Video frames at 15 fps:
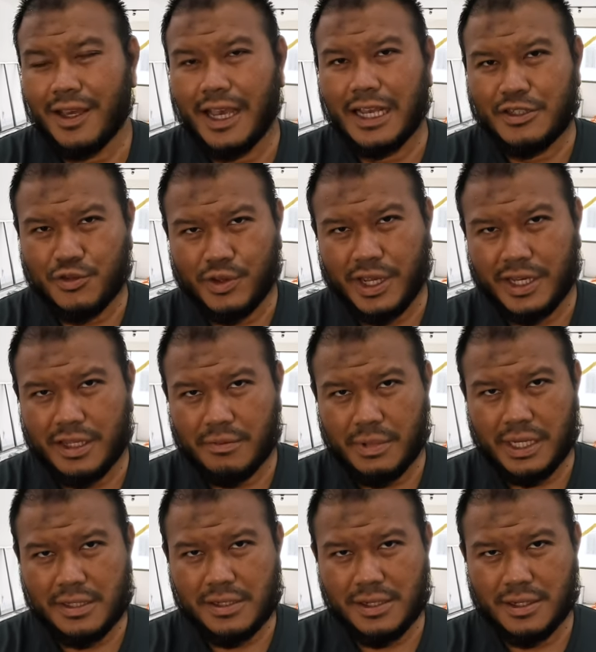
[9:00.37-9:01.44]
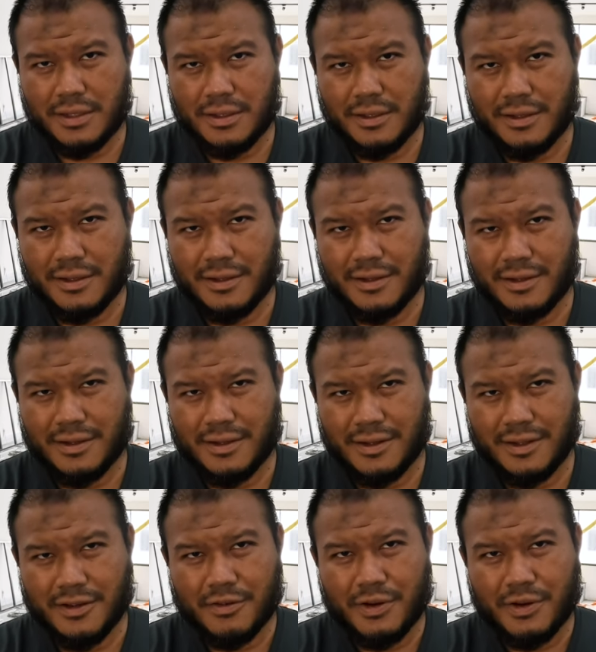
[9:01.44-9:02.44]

as you can imagine, the